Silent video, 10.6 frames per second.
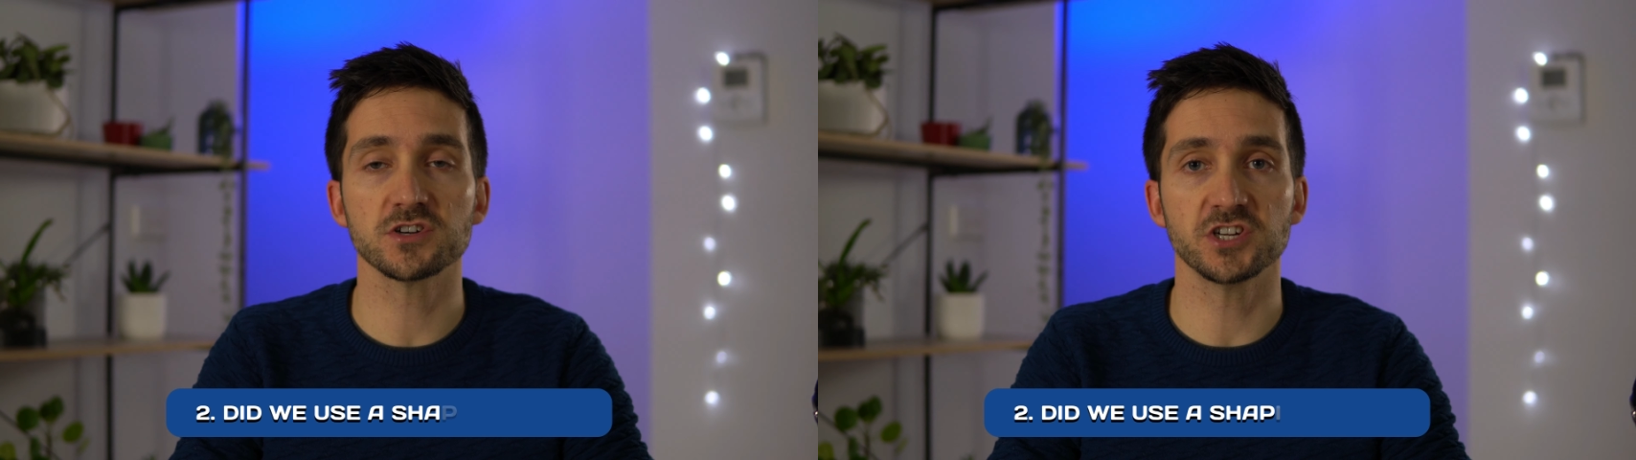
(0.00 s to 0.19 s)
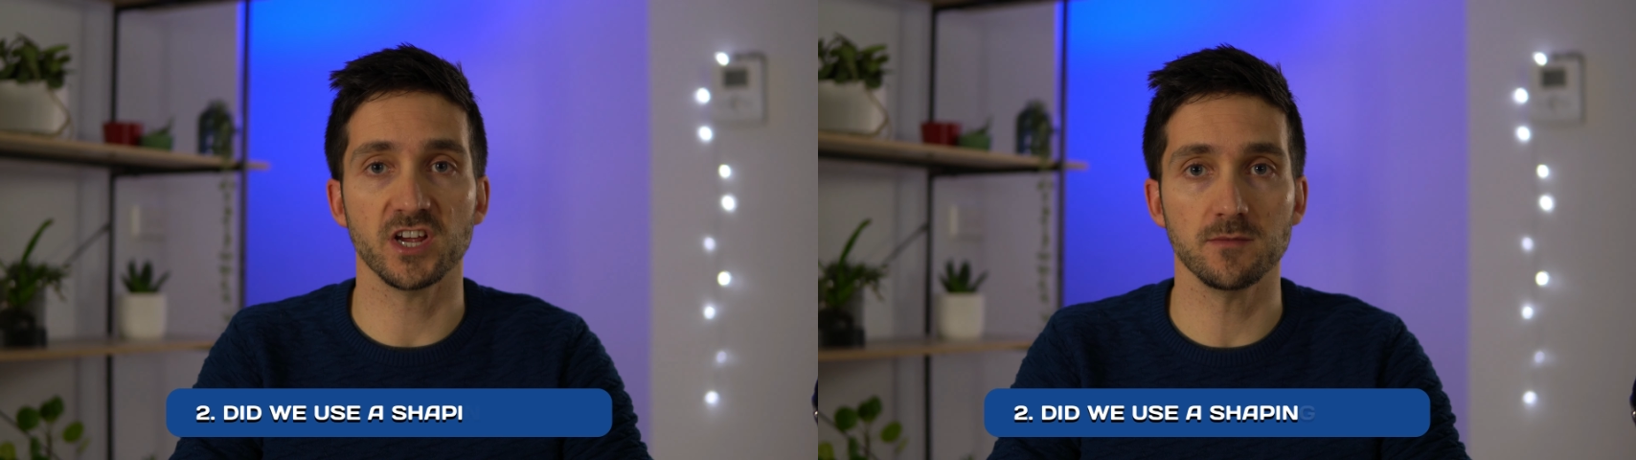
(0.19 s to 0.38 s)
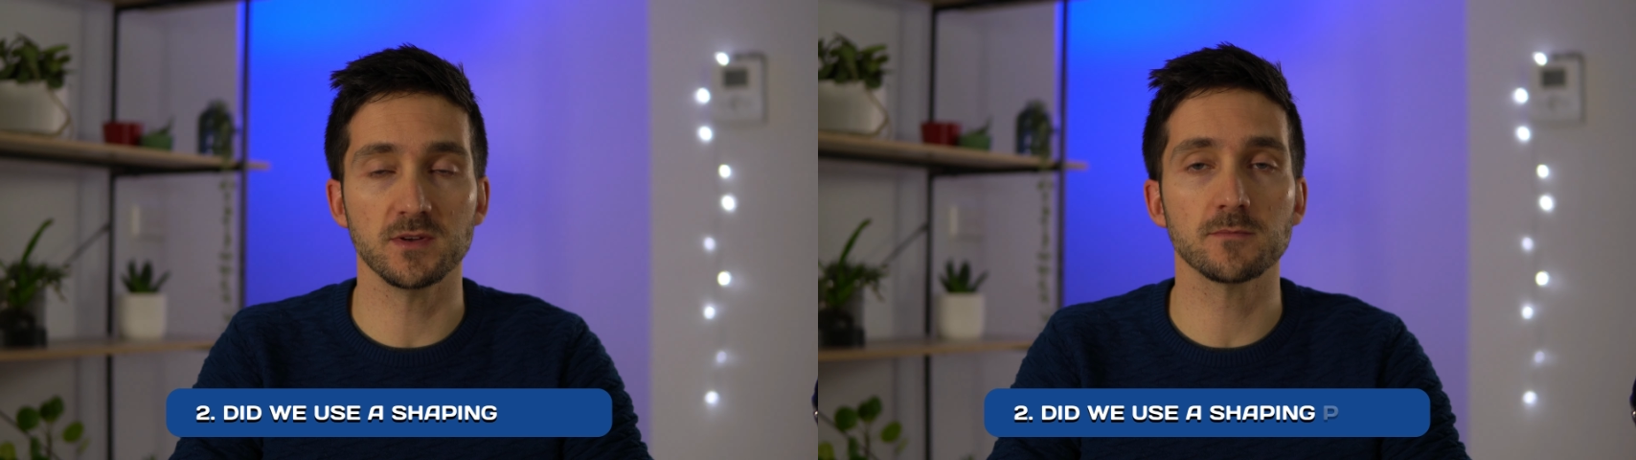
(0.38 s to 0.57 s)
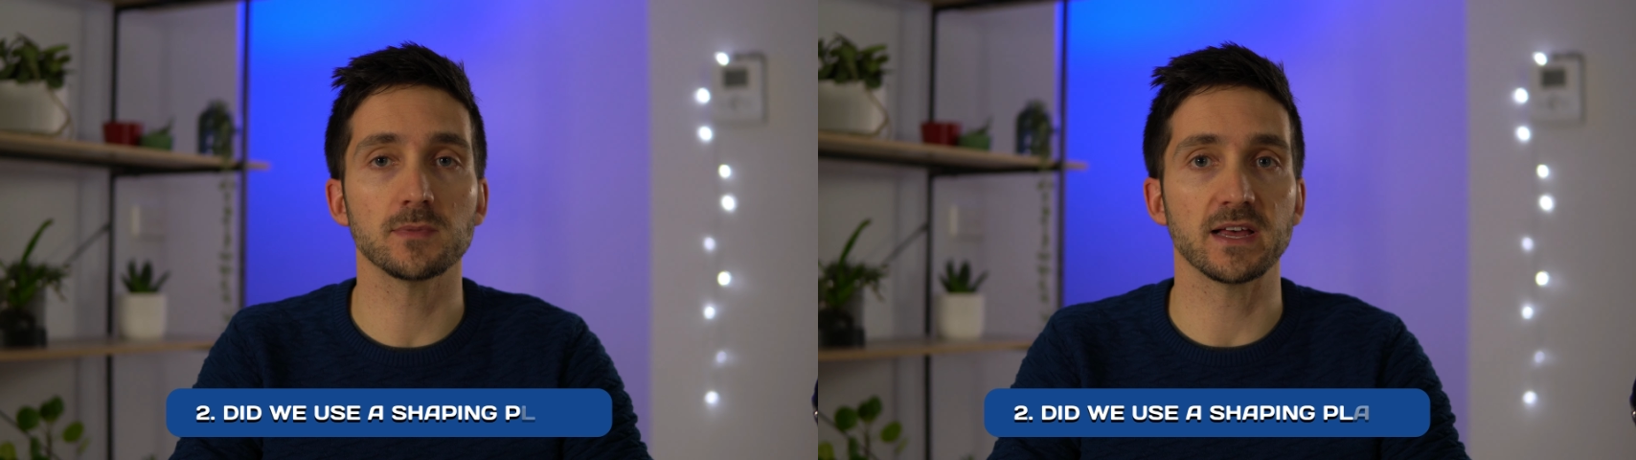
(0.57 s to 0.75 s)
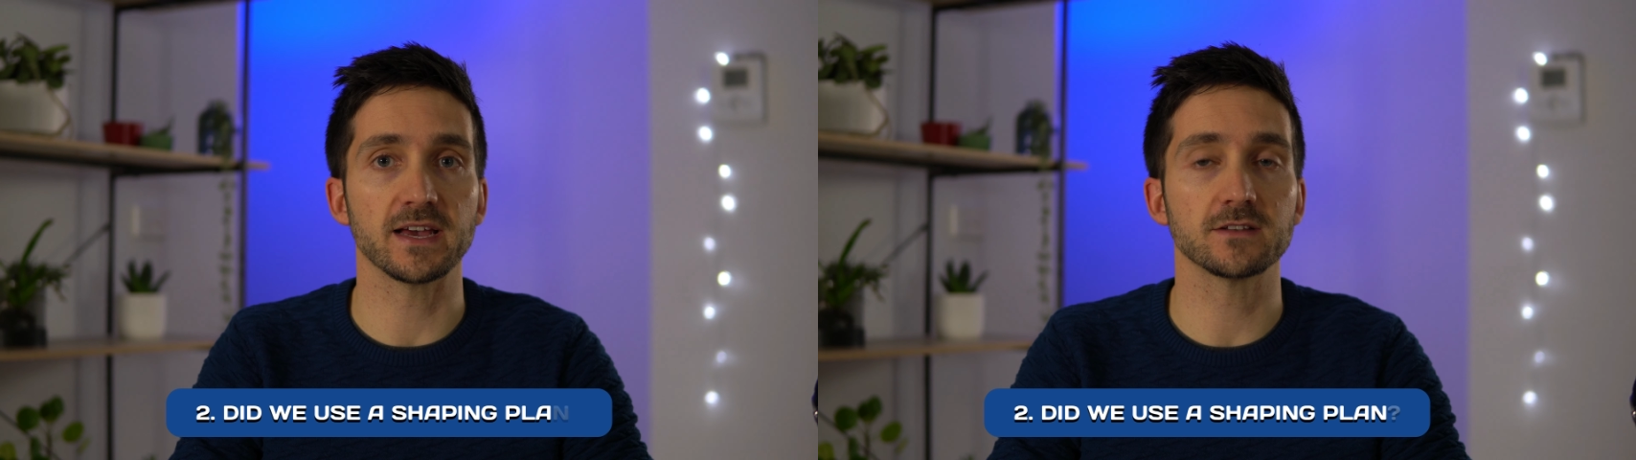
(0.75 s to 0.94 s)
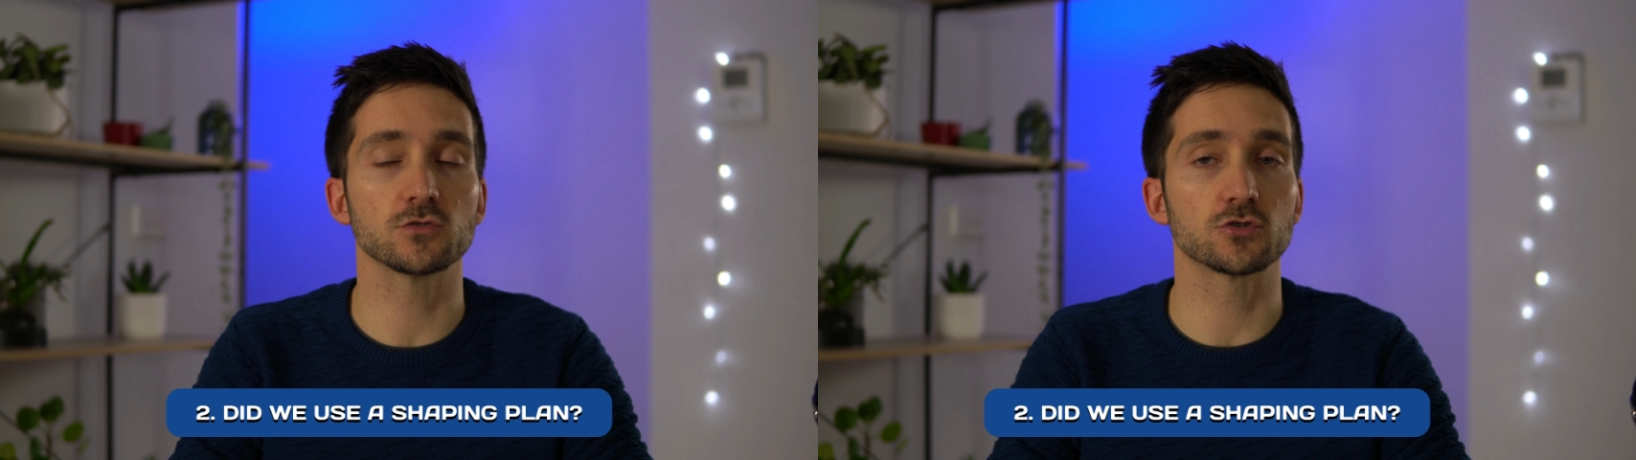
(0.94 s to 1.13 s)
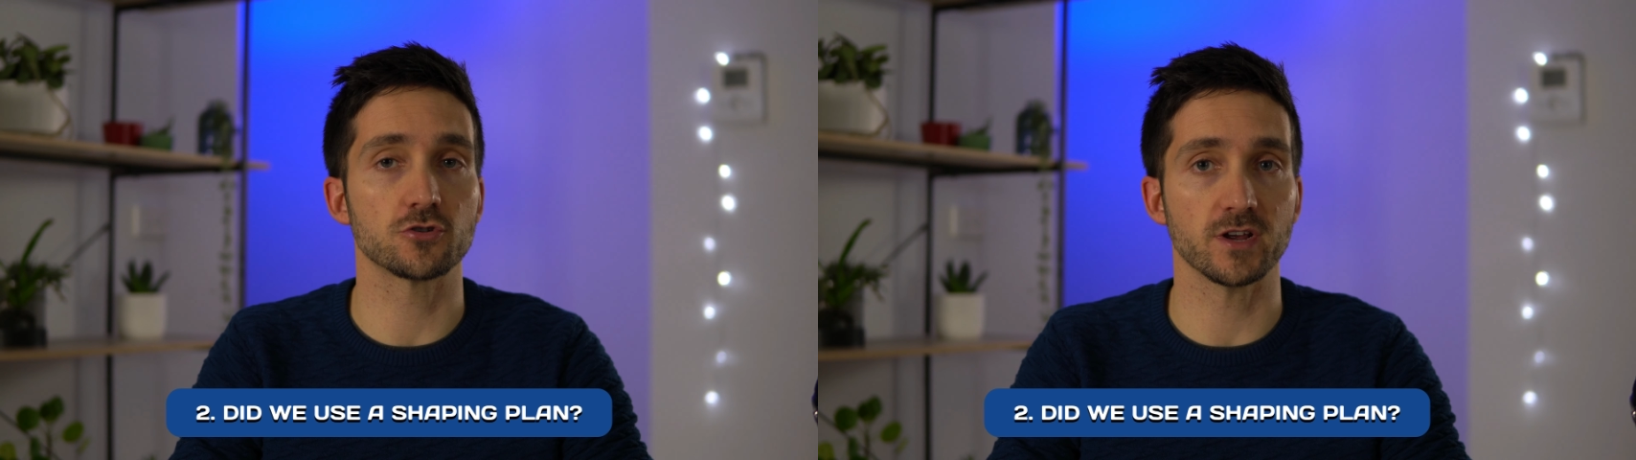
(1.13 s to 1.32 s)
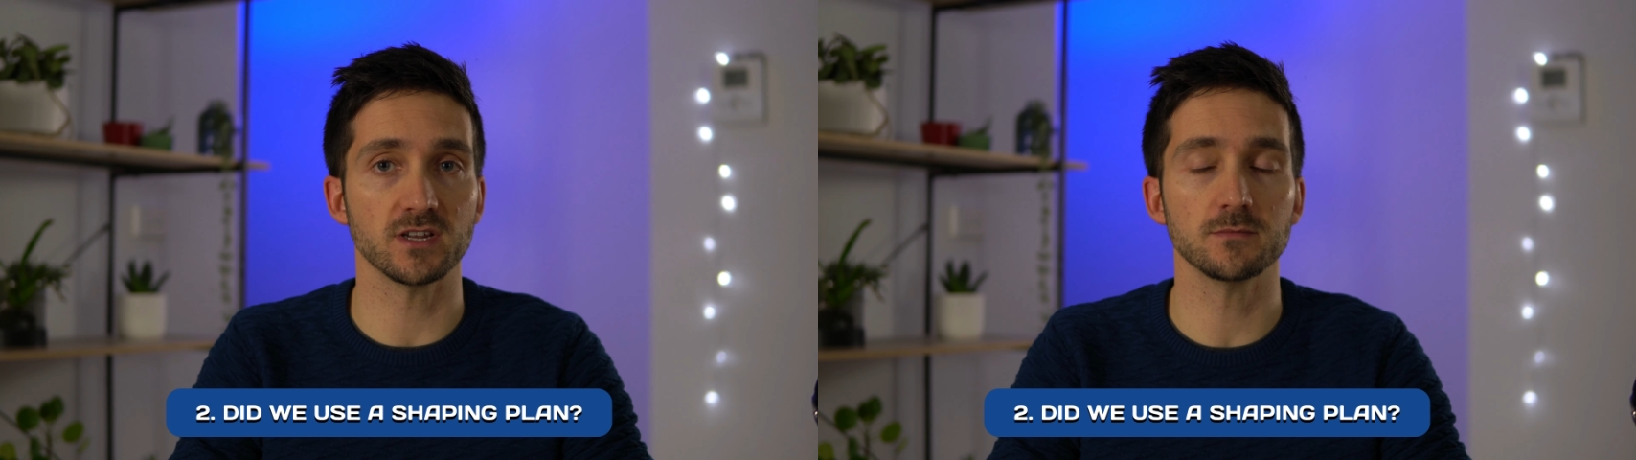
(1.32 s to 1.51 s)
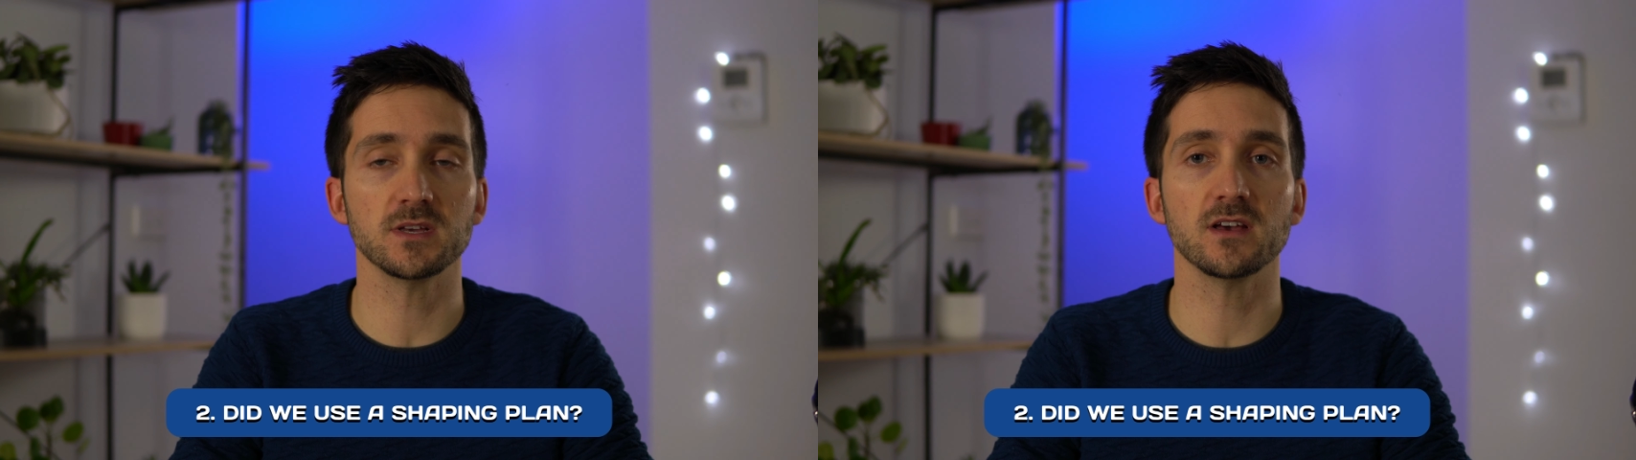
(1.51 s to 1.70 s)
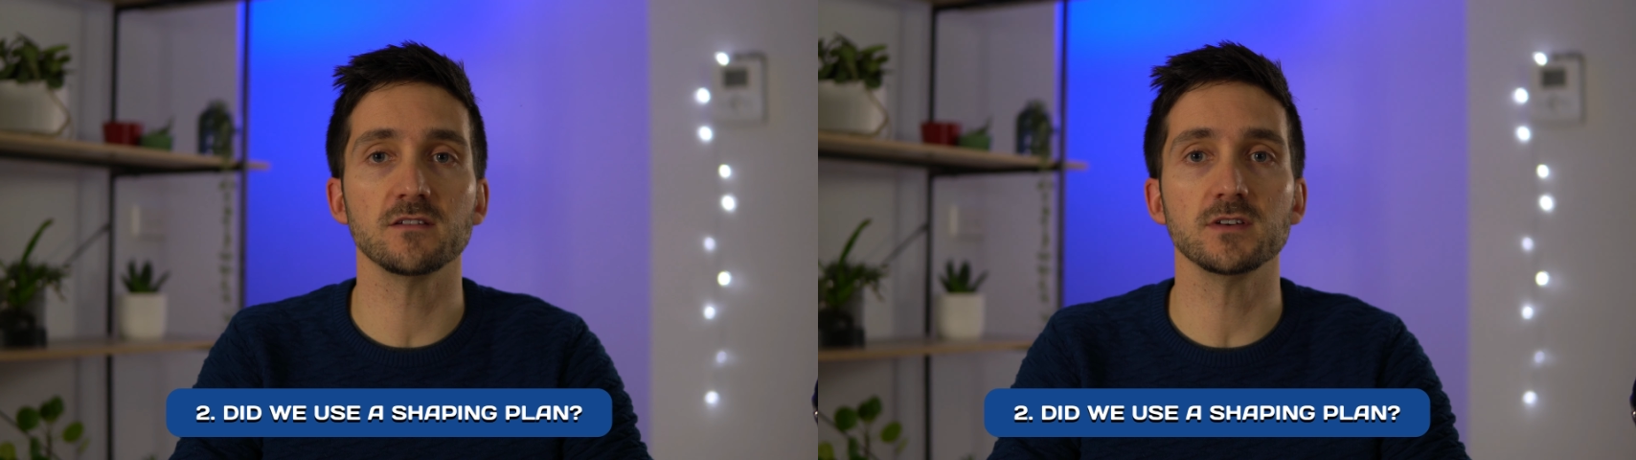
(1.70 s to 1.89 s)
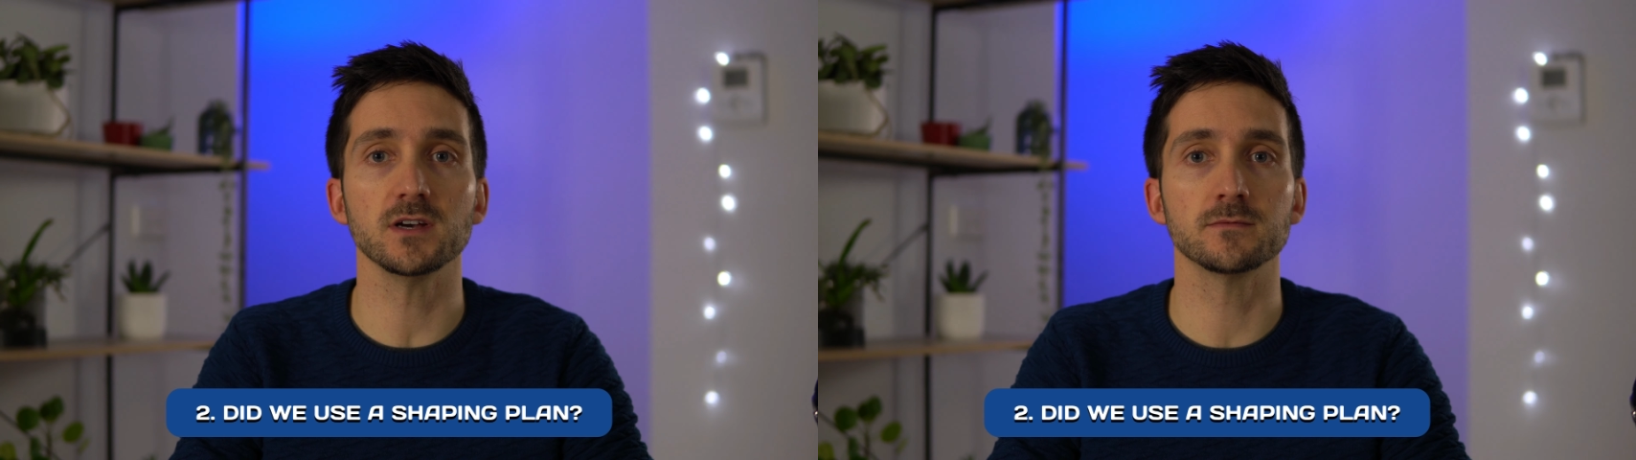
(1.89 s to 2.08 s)
shaping plan to train the
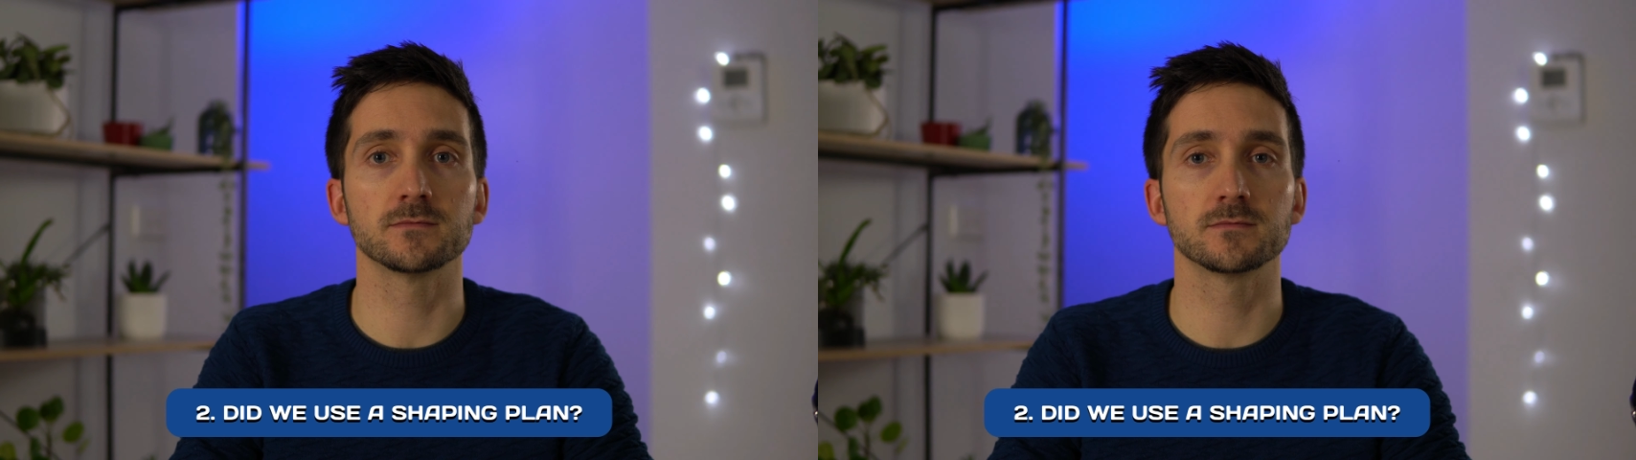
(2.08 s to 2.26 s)
behavior?